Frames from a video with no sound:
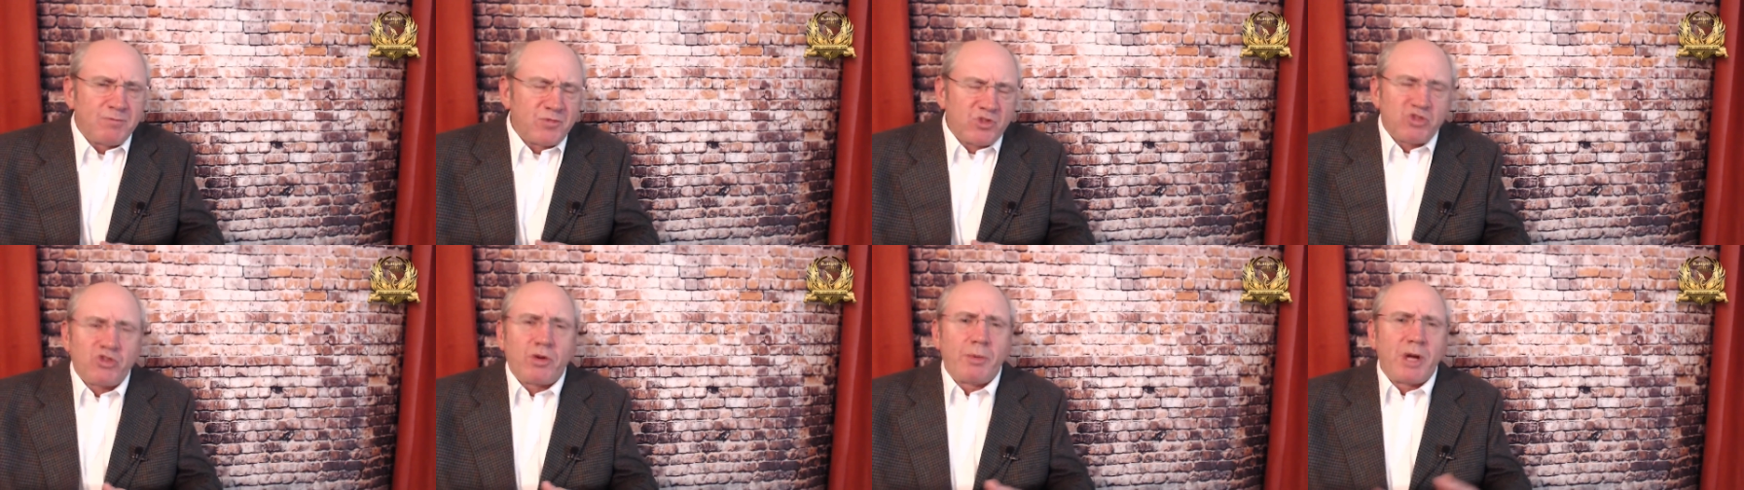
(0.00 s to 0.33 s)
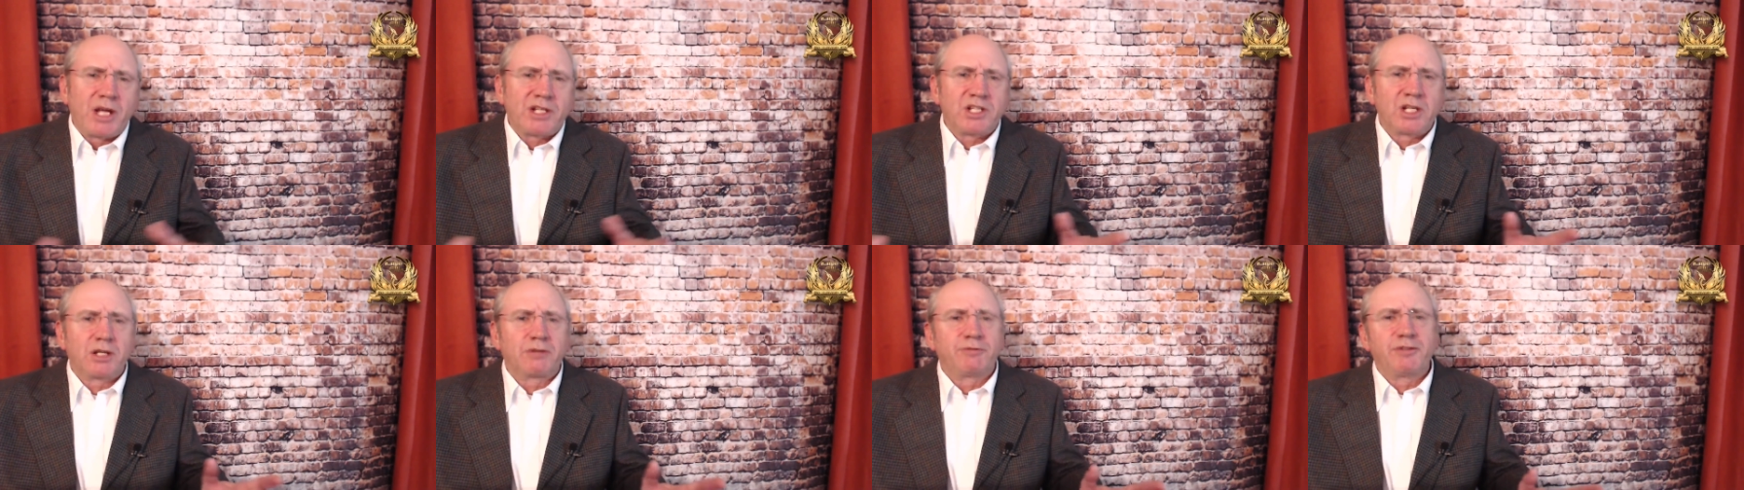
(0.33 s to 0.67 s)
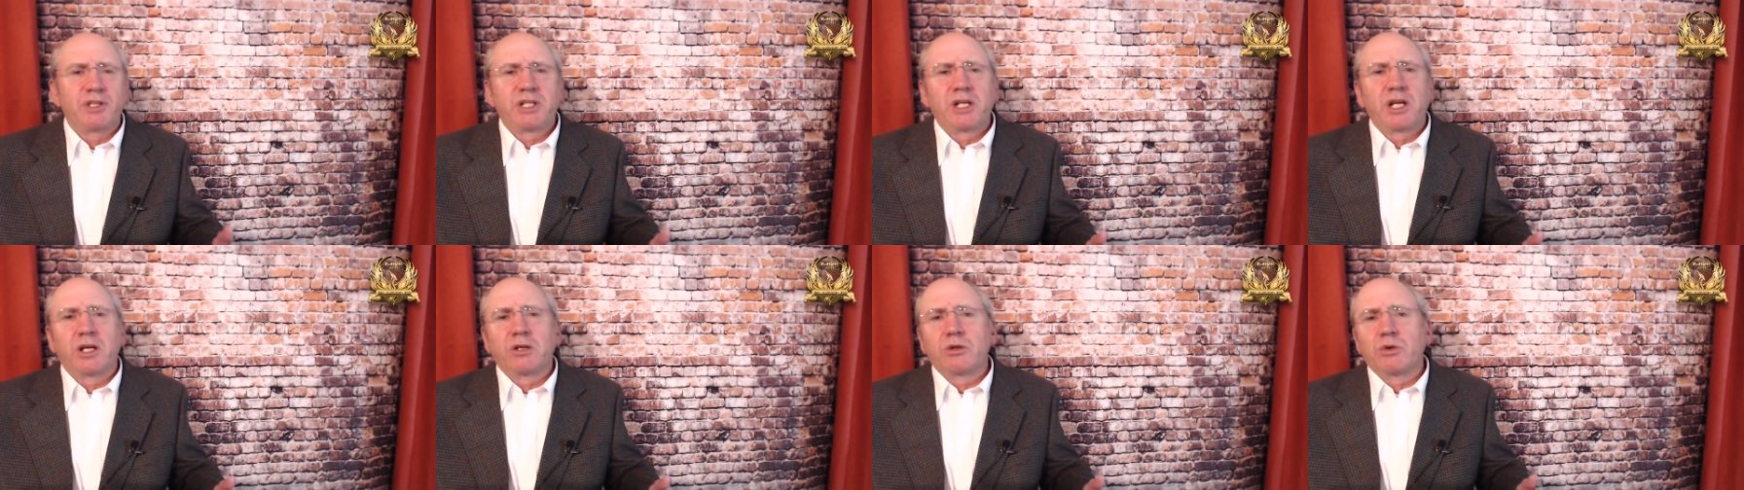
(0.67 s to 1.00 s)
dramatic
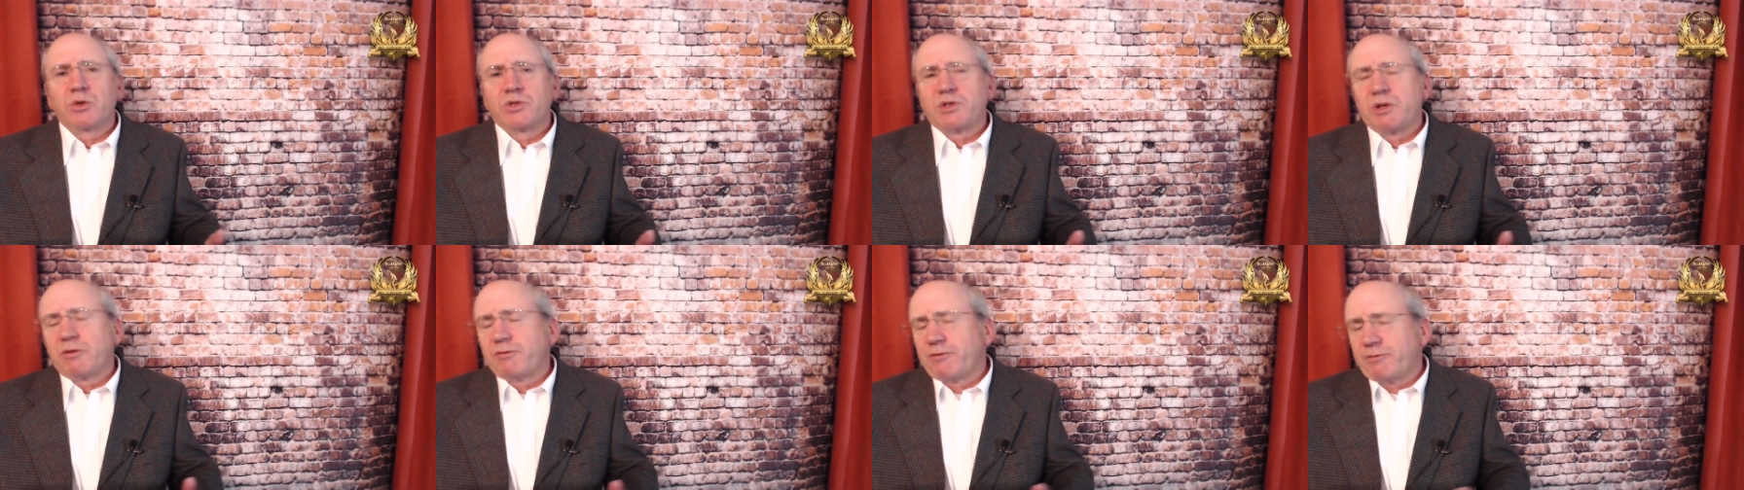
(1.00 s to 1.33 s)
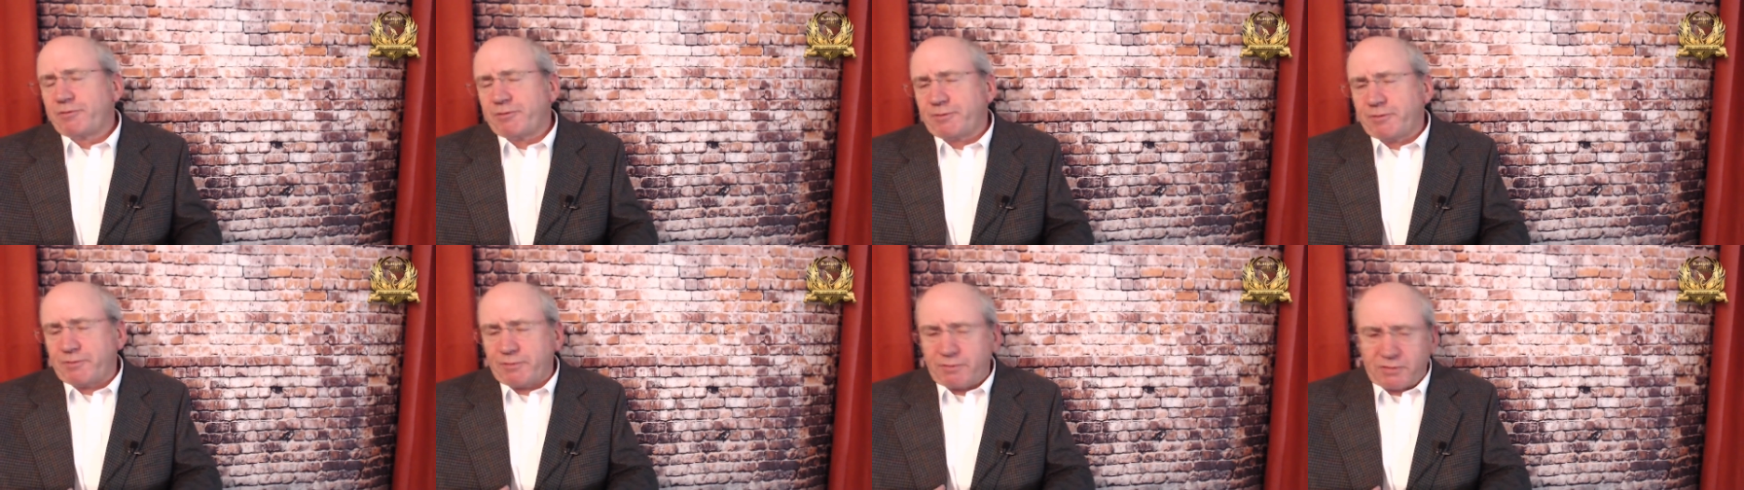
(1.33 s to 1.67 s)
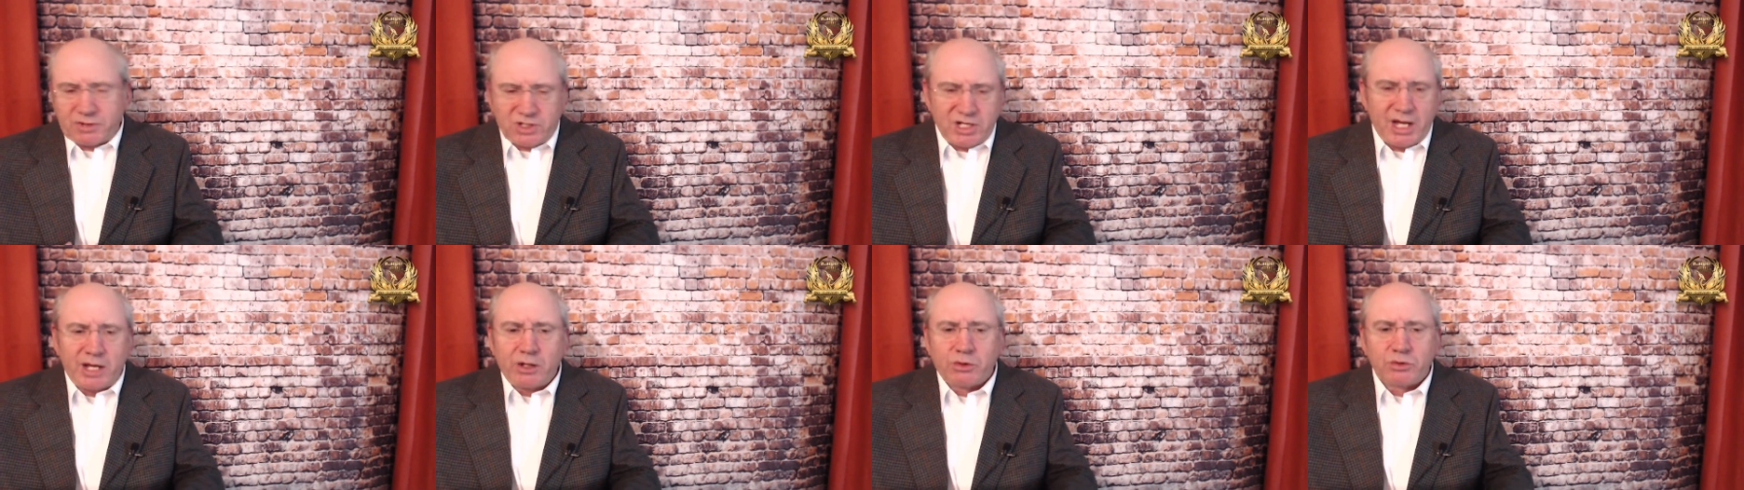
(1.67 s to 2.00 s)
videos of
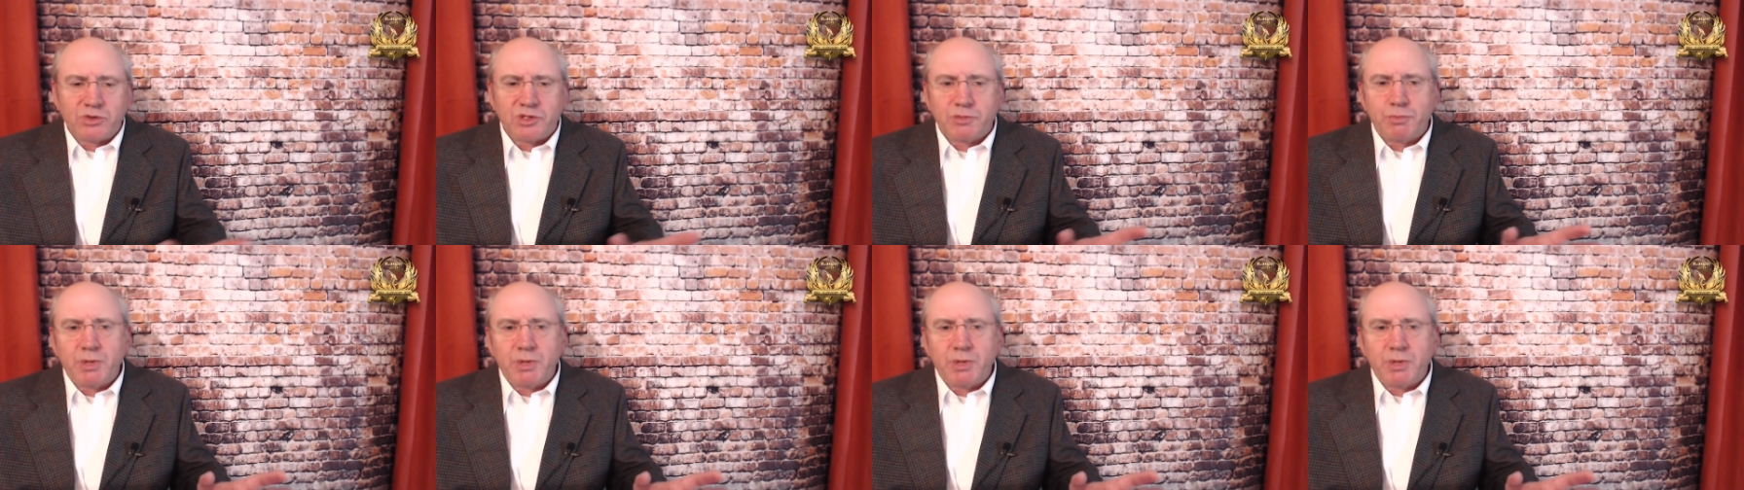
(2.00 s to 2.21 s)
towns